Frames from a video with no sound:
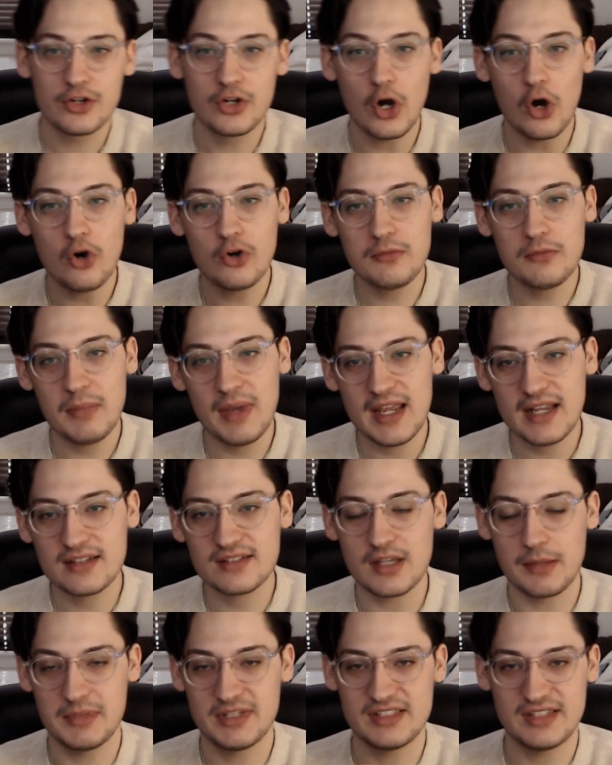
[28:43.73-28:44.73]
Gon
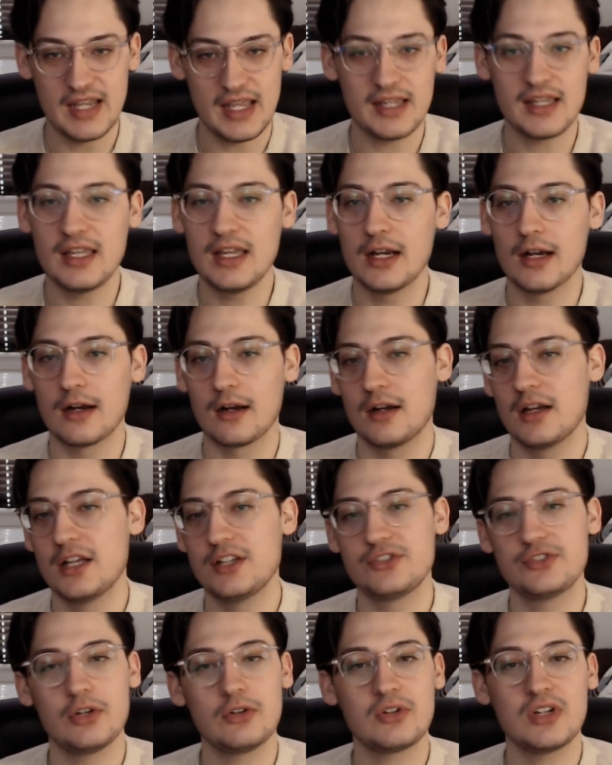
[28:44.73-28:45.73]
makes a mistake here.
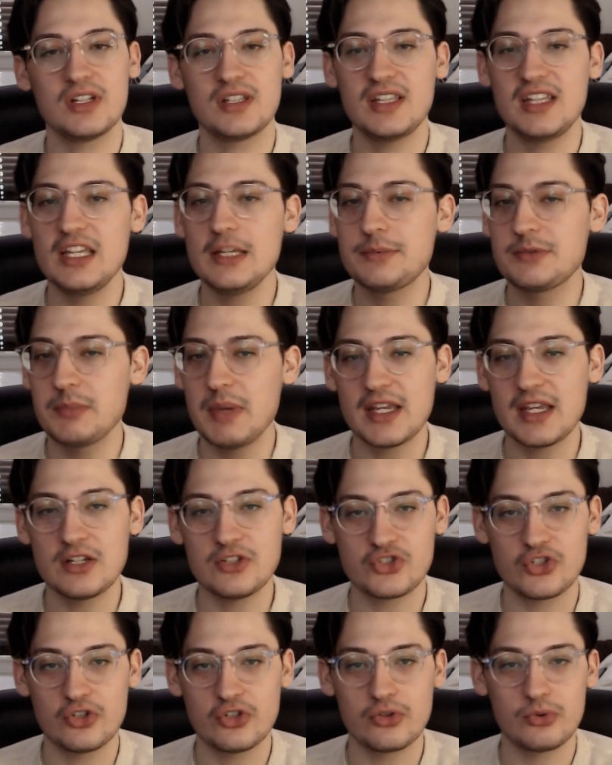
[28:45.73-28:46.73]
Hisoka keeps
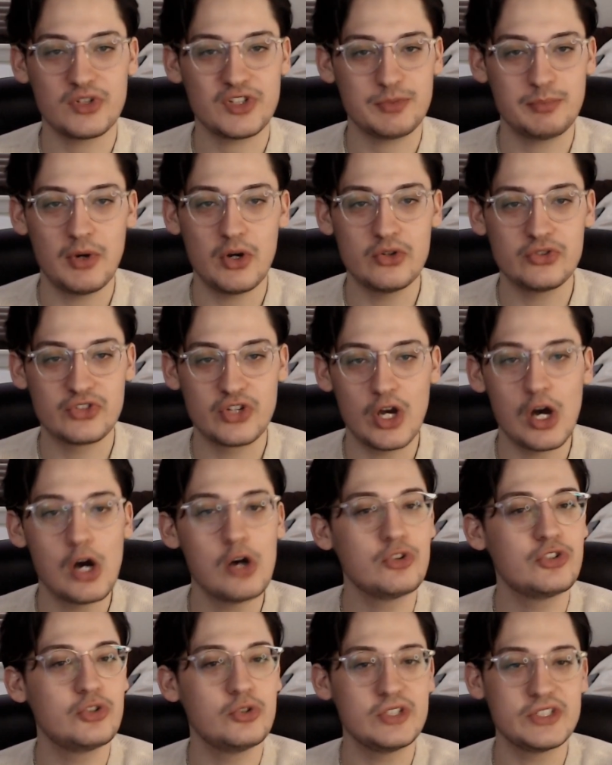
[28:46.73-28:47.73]
making sure to expose
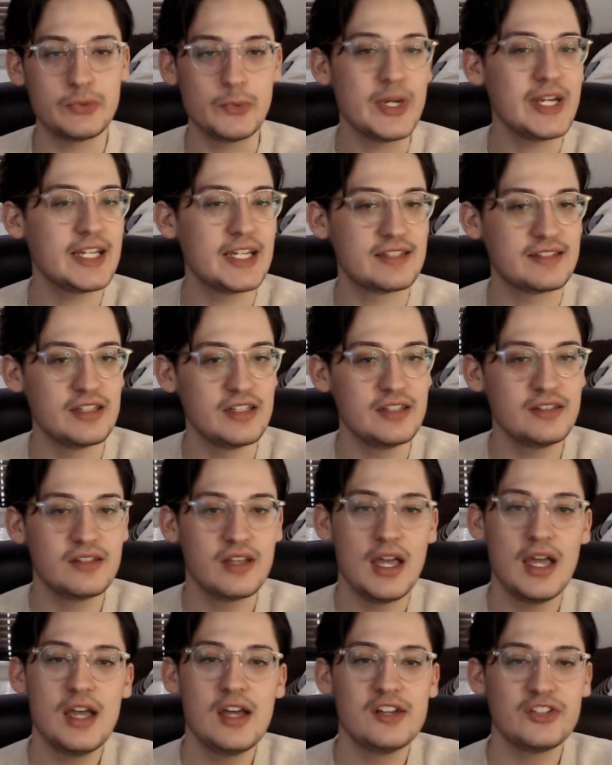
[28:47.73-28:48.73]
Gon to his weaknesses
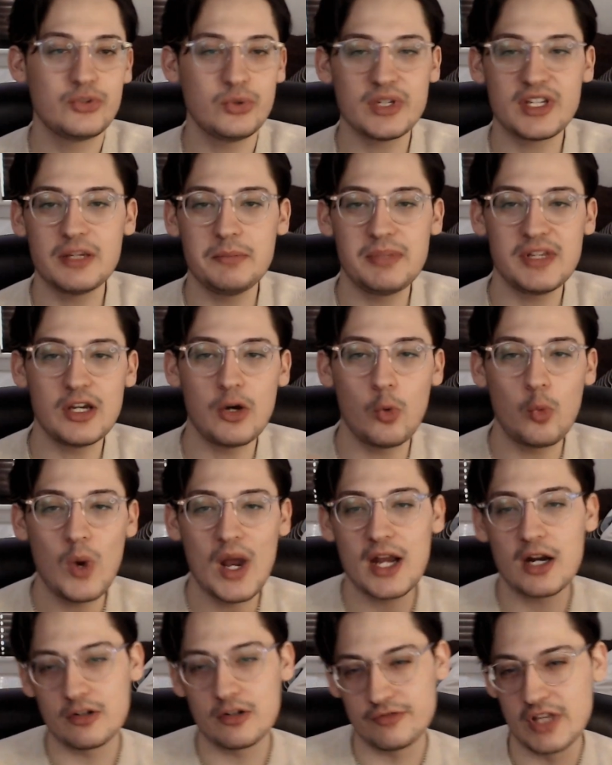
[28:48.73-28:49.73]
so he can be
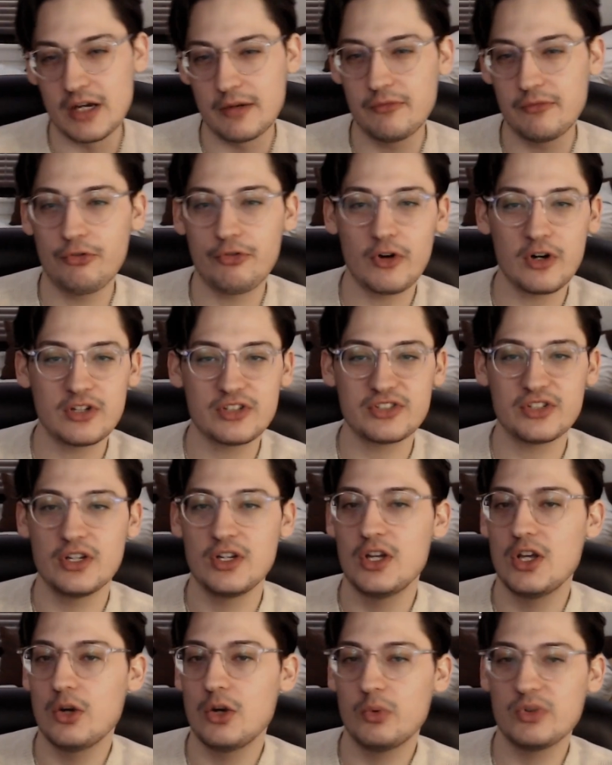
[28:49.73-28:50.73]
aware of them. First
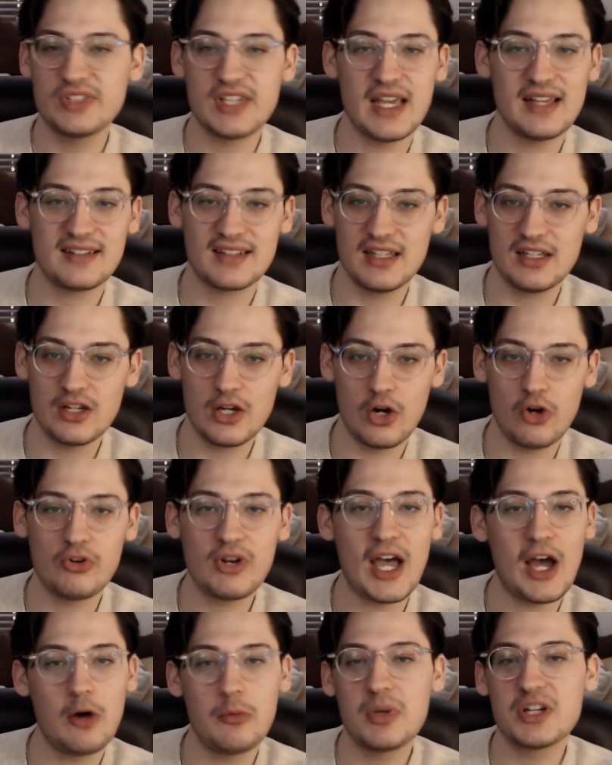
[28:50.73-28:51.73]
was asking
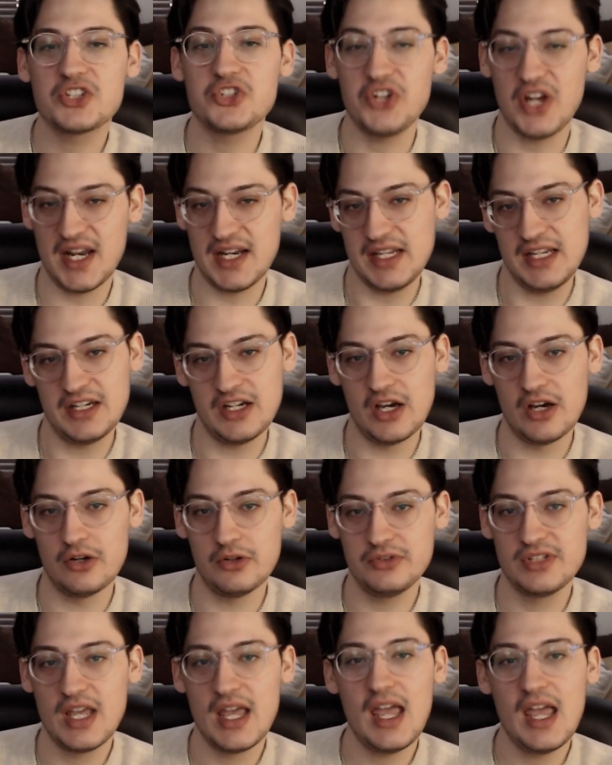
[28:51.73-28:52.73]
Gon how much Nen he
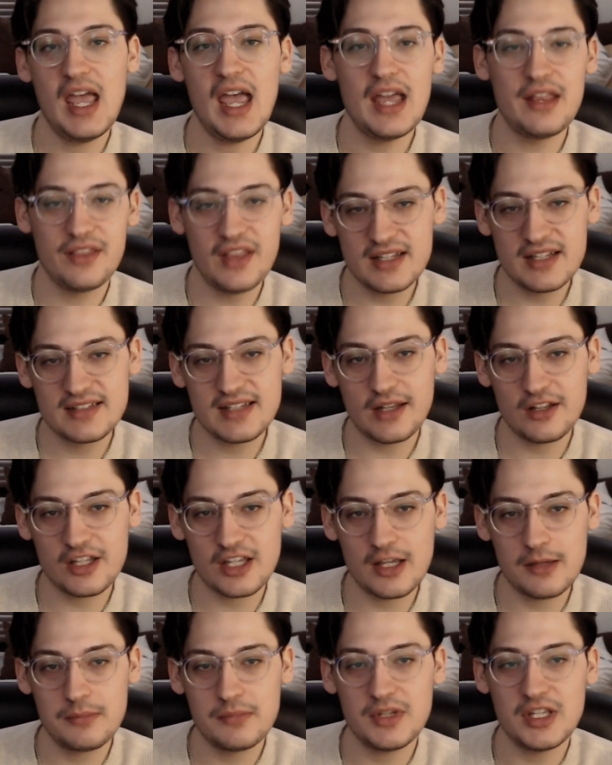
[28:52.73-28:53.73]
knows, and then
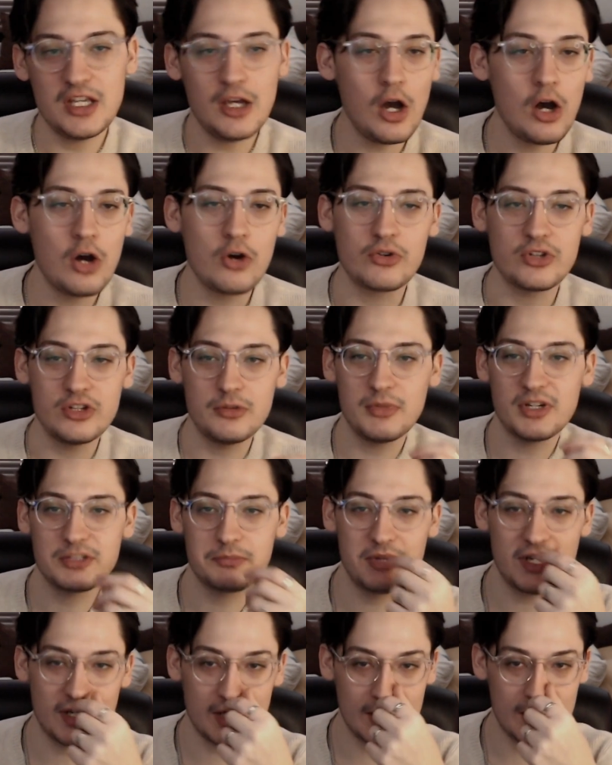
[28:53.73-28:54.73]
telling him, he, oh, you
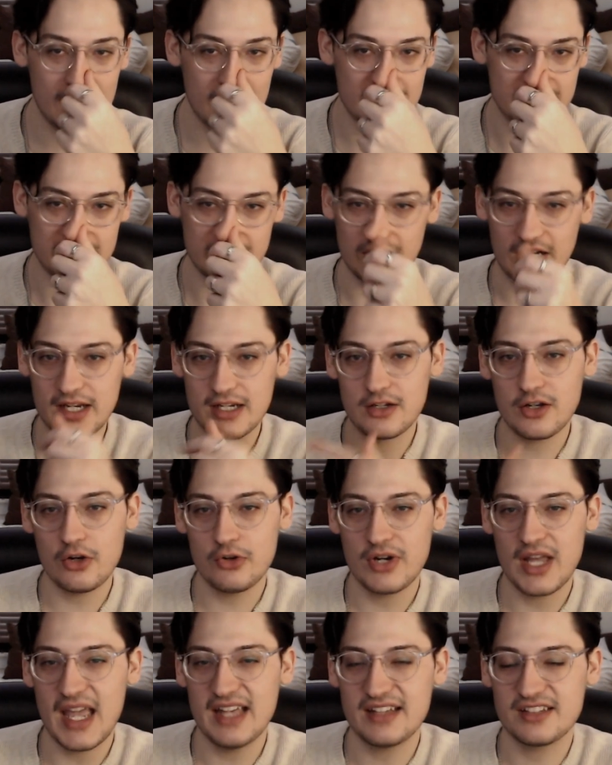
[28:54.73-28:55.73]
must be an enhancer. And
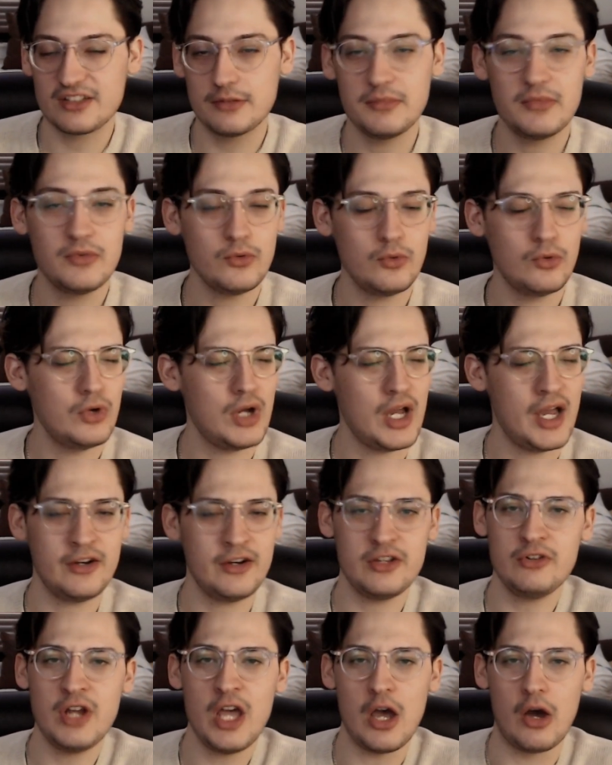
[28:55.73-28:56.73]
Gon asks him, how
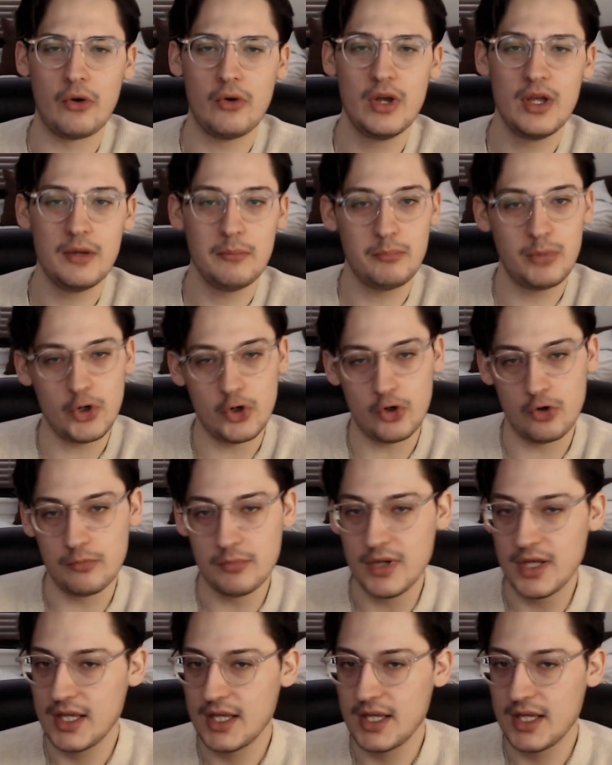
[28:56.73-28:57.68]
do you know? Boom.